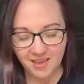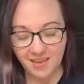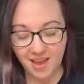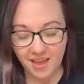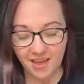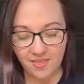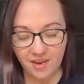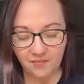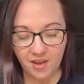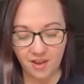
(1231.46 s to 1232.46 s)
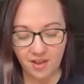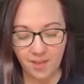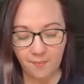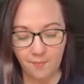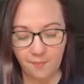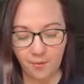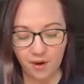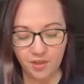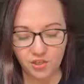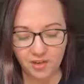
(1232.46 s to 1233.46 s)
yeah, and then I've got a
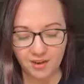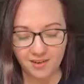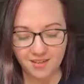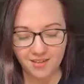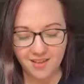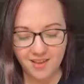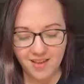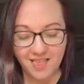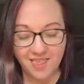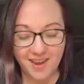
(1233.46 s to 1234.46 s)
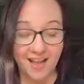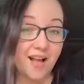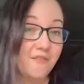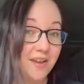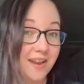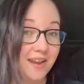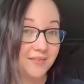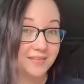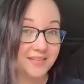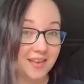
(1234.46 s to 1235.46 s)
project that I haven't
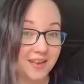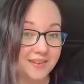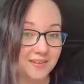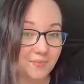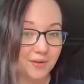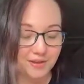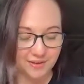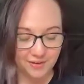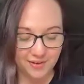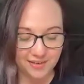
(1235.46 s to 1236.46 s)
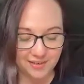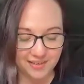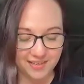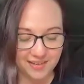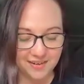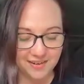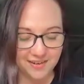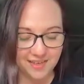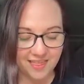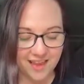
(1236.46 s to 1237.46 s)
announced yet, but you guys are
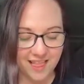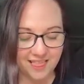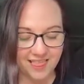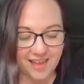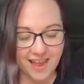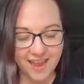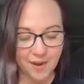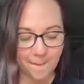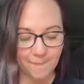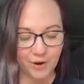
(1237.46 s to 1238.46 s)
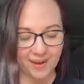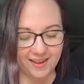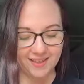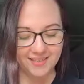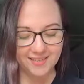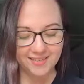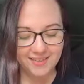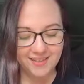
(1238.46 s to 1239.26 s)
here, that Lion brand